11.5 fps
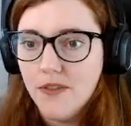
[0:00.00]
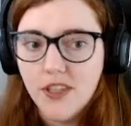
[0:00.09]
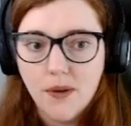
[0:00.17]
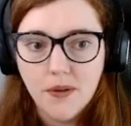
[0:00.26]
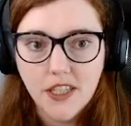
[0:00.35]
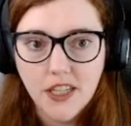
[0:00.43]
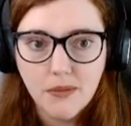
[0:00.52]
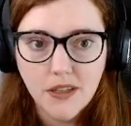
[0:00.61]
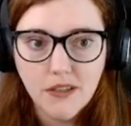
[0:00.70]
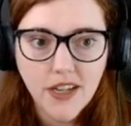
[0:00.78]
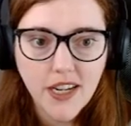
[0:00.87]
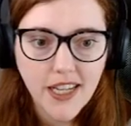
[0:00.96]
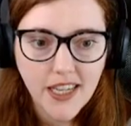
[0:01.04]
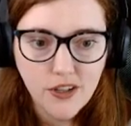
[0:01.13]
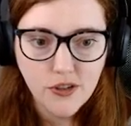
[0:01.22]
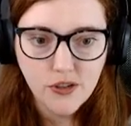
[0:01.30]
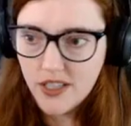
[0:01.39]
so it's going to be really
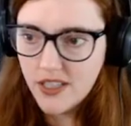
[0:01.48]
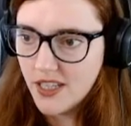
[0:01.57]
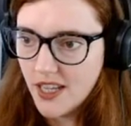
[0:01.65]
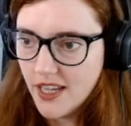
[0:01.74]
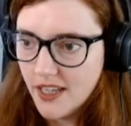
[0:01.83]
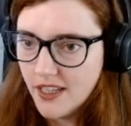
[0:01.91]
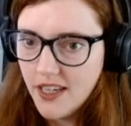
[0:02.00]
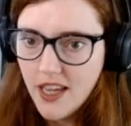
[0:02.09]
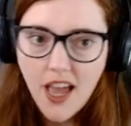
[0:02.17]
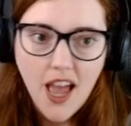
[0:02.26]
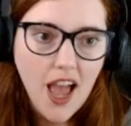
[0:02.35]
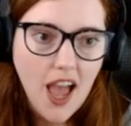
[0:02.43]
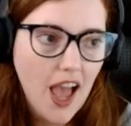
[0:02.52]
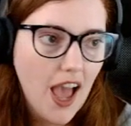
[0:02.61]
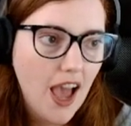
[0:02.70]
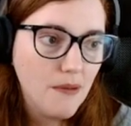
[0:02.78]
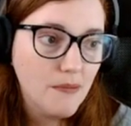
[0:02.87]
interesting
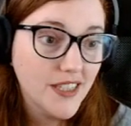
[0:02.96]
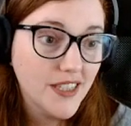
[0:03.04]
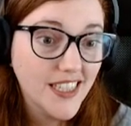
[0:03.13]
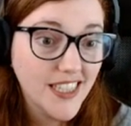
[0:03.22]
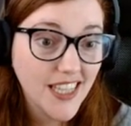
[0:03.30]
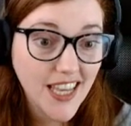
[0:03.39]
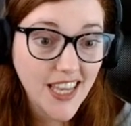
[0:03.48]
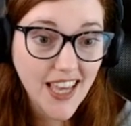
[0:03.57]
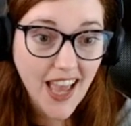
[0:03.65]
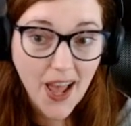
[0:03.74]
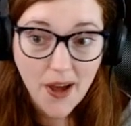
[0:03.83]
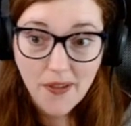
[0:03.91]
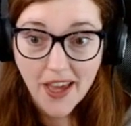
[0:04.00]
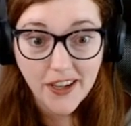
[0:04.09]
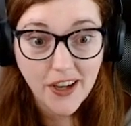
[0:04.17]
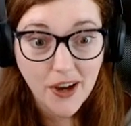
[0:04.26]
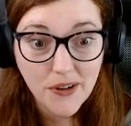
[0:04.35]
to see how
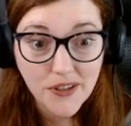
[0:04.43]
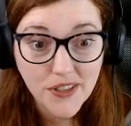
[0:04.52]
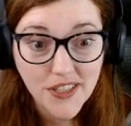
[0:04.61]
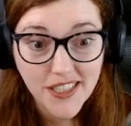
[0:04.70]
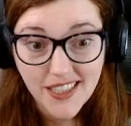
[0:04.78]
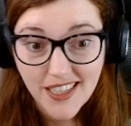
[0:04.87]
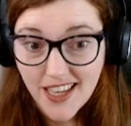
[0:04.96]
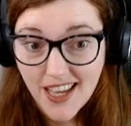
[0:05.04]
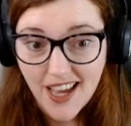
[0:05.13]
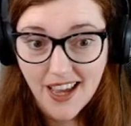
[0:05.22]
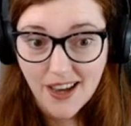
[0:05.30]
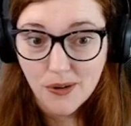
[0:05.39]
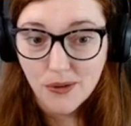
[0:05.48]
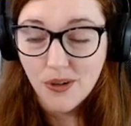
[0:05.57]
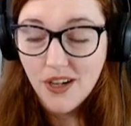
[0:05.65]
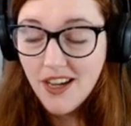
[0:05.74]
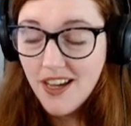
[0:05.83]
that goes and to see how
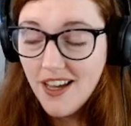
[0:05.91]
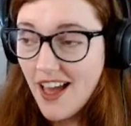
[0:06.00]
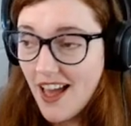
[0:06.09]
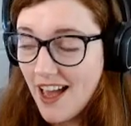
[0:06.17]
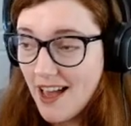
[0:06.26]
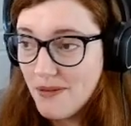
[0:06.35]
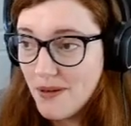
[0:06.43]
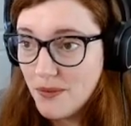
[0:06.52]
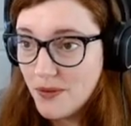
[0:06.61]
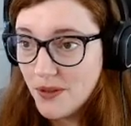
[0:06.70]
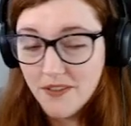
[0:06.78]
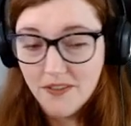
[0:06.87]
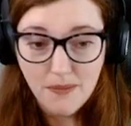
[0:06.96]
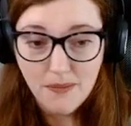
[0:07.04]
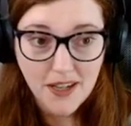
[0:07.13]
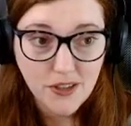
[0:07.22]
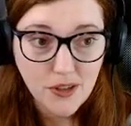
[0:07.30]
people do, and if they
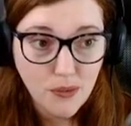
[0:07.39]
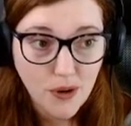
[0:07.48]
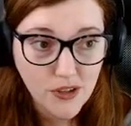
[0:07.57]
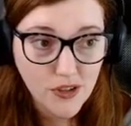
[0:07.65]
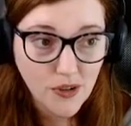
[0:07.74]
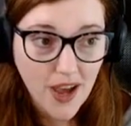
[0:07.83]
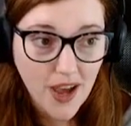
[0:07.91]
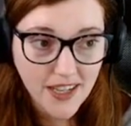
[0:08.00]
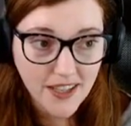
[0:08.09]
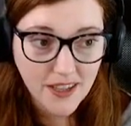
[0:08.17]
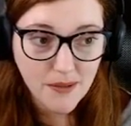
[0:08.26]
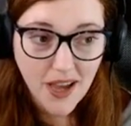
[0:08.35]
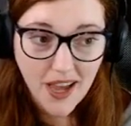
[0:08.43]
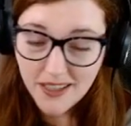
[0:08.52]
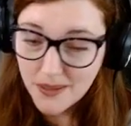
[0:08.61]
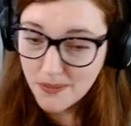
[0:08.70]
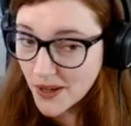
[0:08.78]
manage to one-shot any of them.
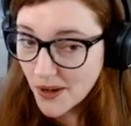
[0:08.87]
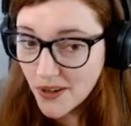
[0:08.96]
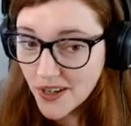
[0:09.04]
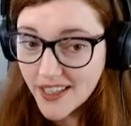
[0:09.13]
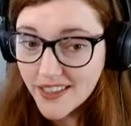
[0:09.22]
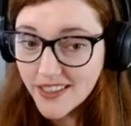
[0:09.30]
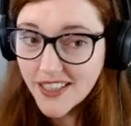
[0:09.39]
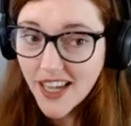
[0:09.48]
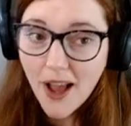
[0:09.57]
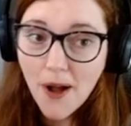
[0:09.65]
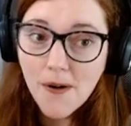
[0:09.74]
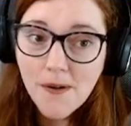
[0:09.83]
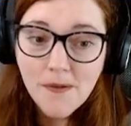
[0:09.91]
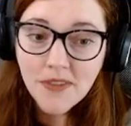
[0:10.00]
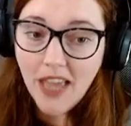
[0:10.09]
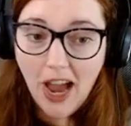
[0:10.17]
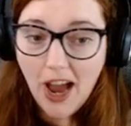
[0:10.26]
And to be honest,
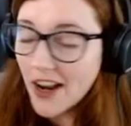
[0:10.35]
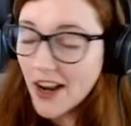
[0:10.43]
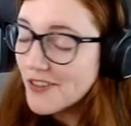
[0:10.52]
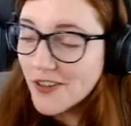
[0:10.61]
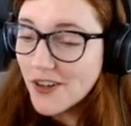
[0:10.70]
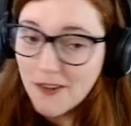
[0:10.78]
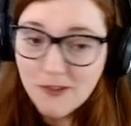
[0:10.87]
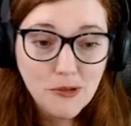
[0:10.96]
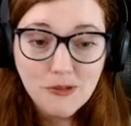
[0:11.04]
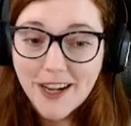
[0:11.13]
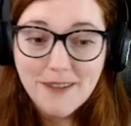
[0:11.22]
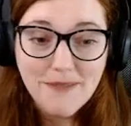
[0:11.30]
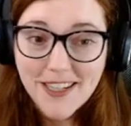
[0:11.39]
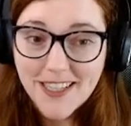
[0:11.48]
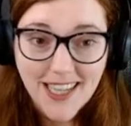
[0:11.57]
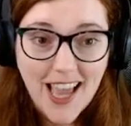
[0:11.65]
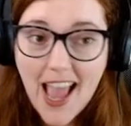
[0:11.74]
I don't feel comfortable
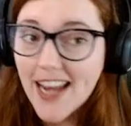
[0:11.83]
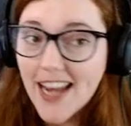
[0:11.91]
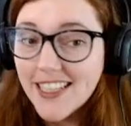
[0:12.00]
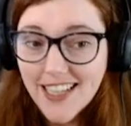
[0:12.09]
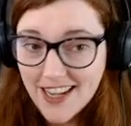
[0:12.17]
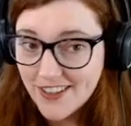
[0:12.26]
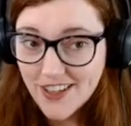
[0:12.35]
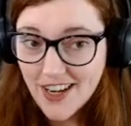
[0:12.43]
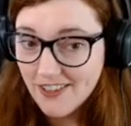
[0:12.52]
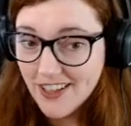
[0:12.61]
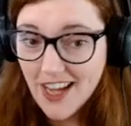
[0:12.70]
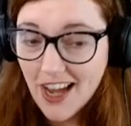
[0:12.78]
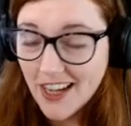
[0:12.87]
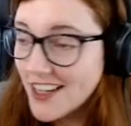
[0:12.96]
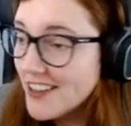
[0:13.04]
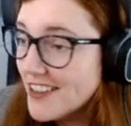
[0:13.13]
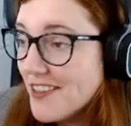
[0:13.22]
recommending any Legendary. I
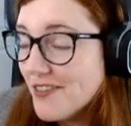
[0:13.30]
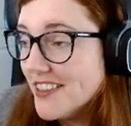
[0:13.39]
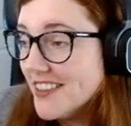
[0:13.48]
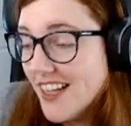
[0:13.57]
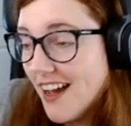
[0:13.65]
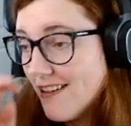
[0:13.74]
don't even